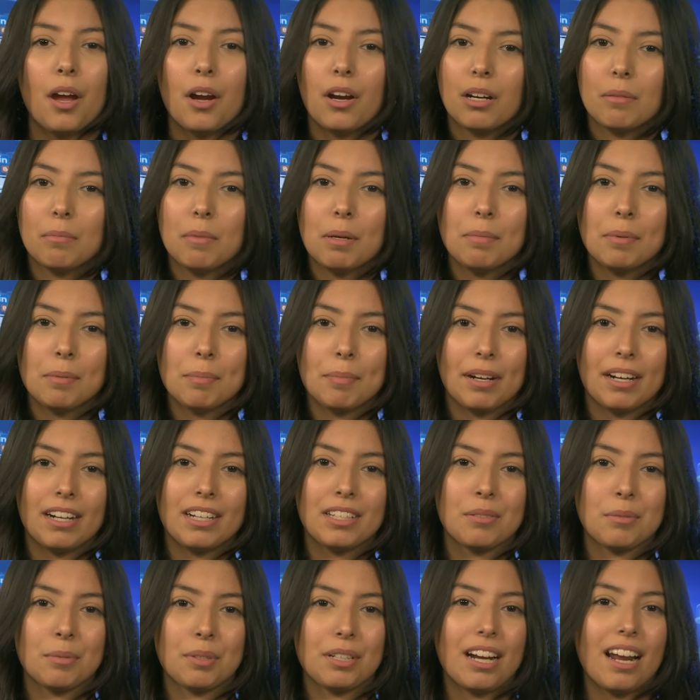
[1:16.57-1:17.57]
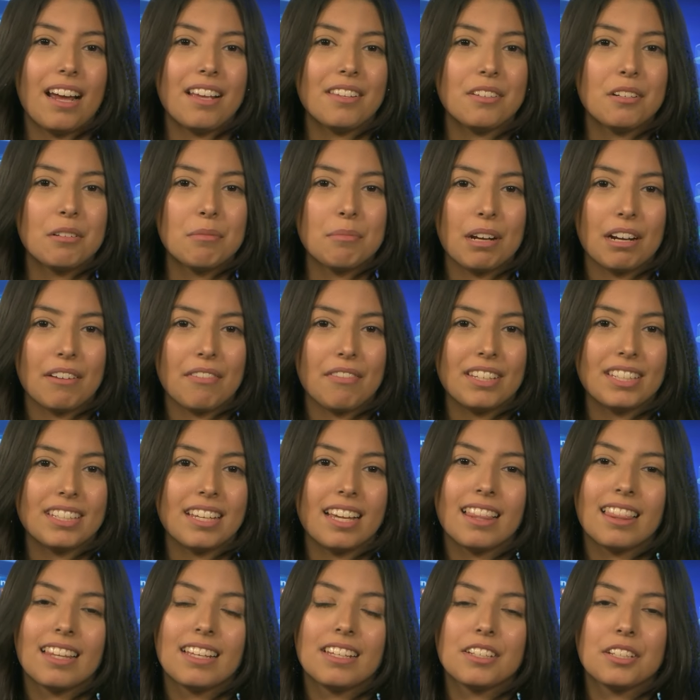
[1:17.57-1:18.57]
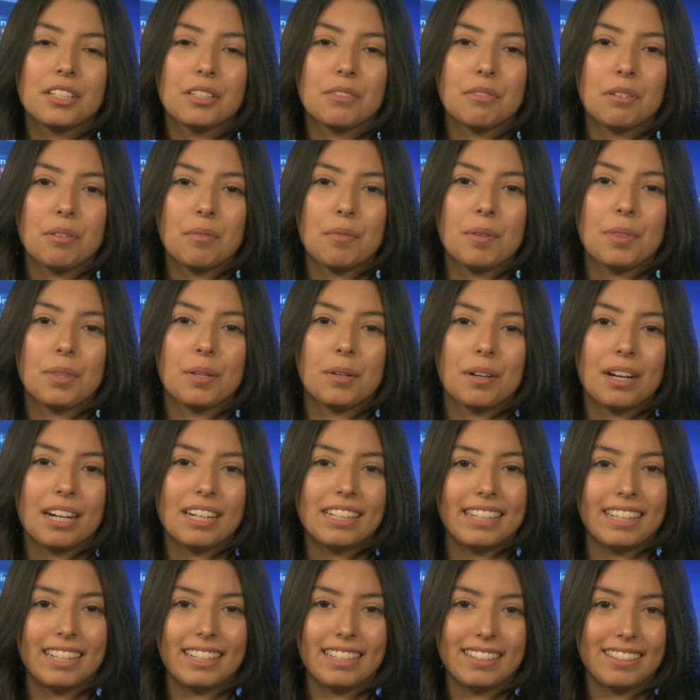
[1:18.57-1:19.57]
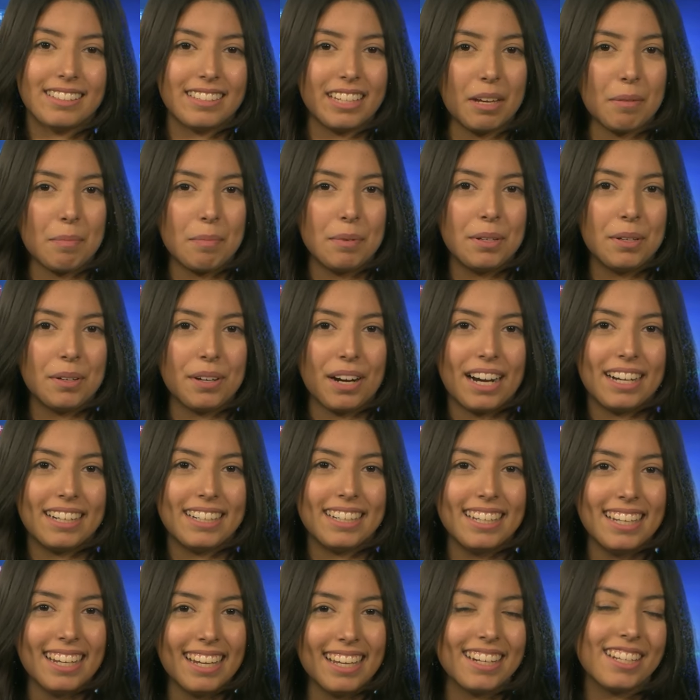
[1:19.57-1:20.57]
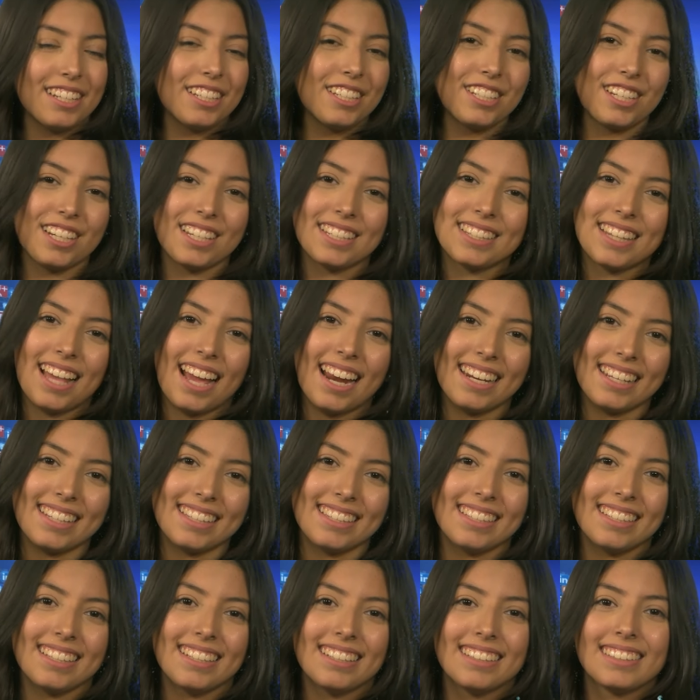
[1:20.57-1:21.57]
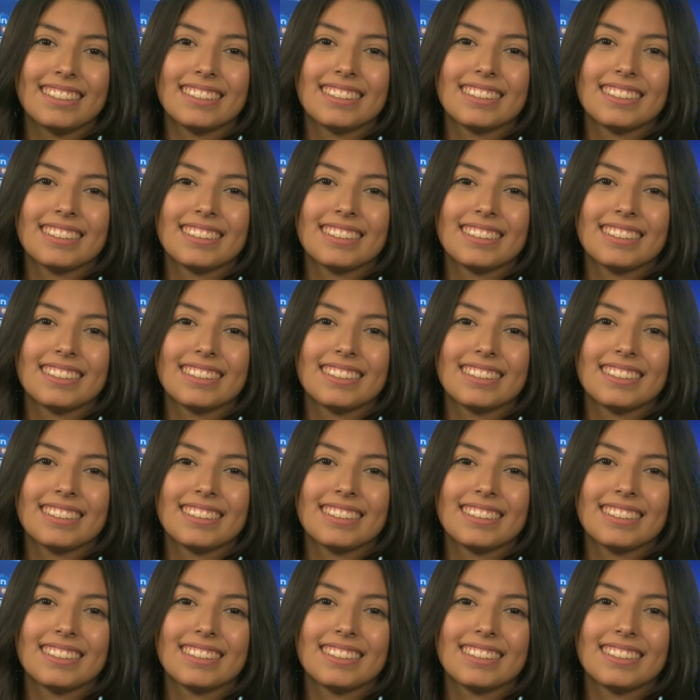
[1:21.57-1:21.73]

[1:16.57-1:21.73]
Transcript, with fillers: Remember, Bears, in High School breakfast and lunch is free with your ID. Just type in your ID and it's just that easy.